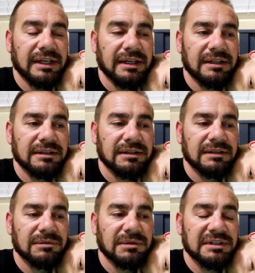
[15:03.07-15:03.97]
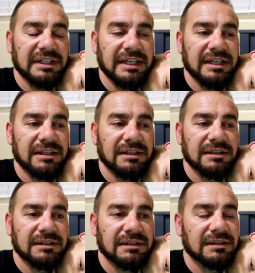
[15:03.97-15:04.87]
And once again,
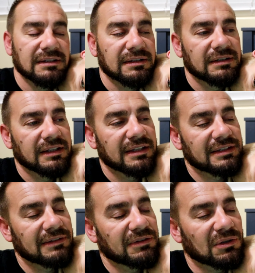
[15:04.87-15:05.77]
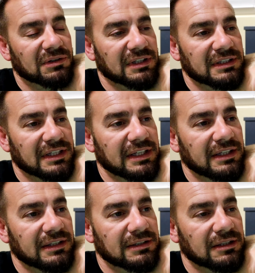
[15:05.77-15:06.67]
as difficult as it
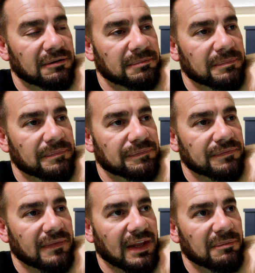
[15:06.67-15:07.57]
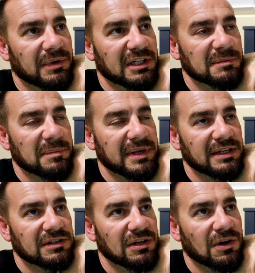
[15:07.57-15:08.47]
is, it brings me
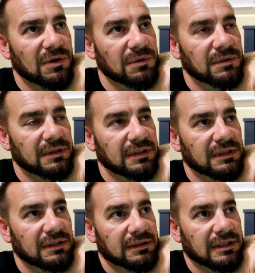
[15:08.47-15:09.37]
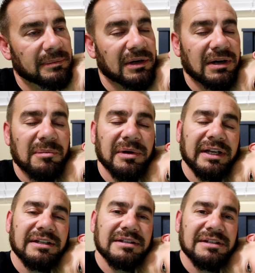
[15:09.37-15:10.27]
peace to know that my grandpa
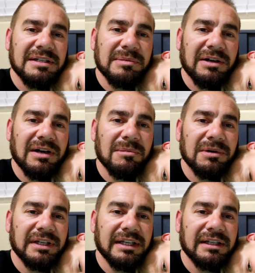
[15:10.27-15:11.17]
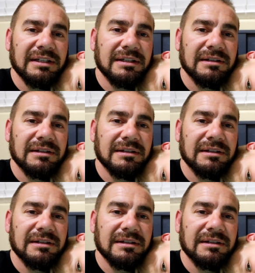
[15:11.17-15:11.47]
gets to see my grandma again